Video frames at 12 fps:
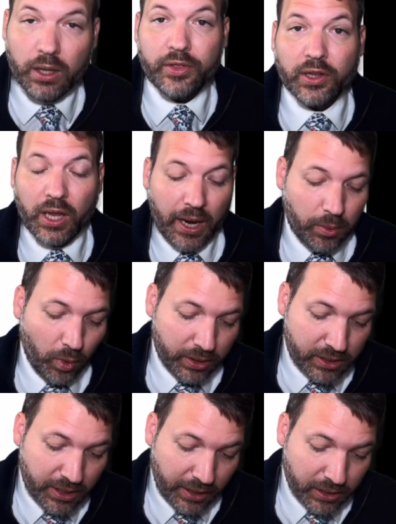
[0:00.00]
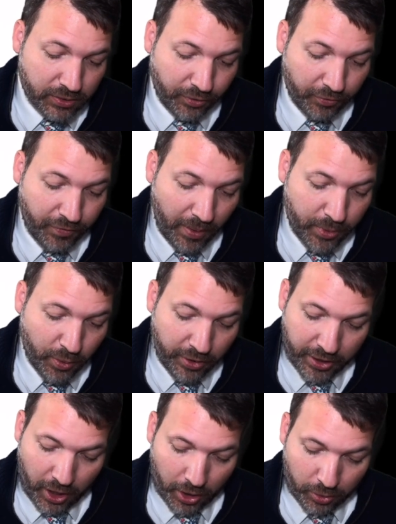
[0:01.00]
The line 1 tickets for
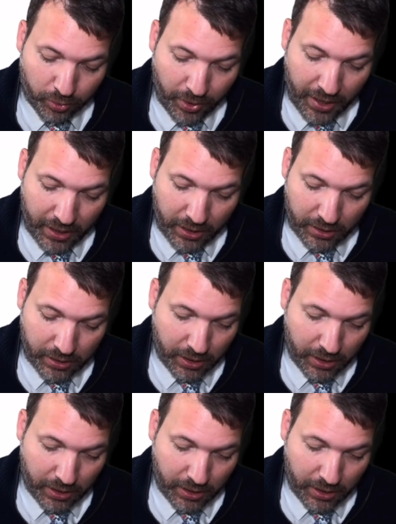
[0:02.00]
February are red.